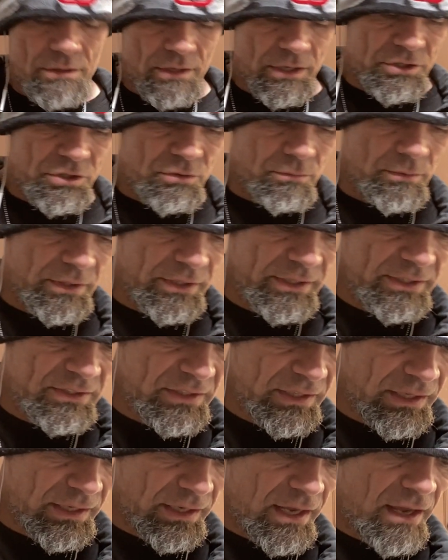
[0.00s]
that you're
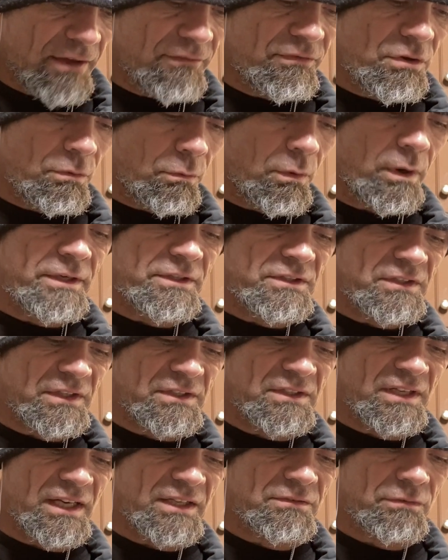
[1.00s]
releasing if you want a
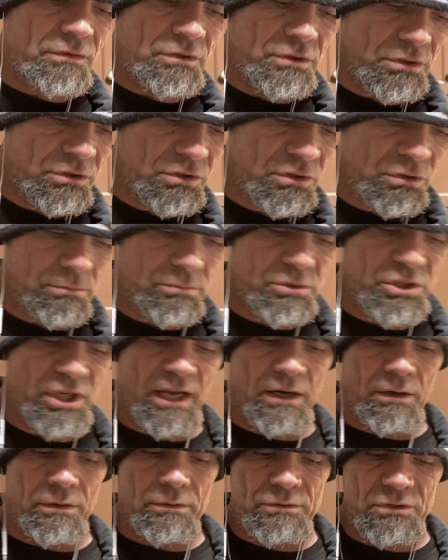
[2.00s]
successful YouTube
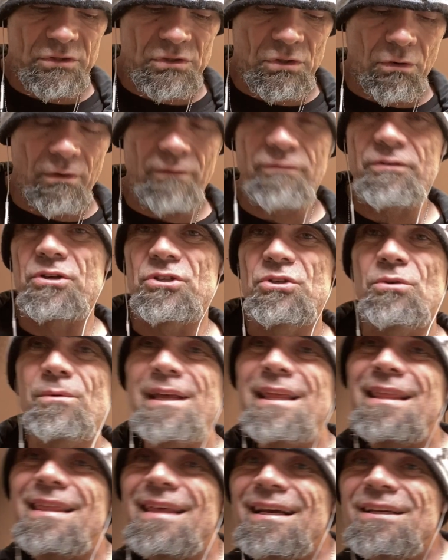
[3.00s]
channel. So if you're
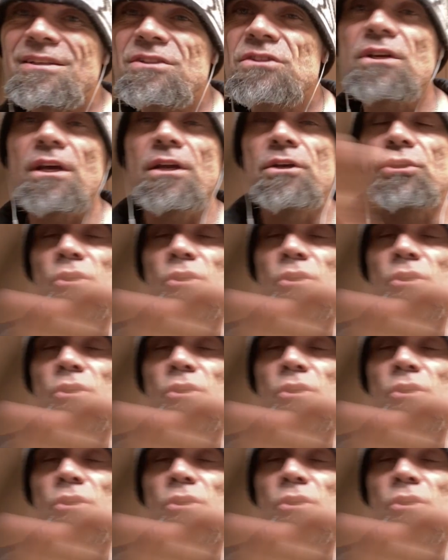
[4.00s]
doing this and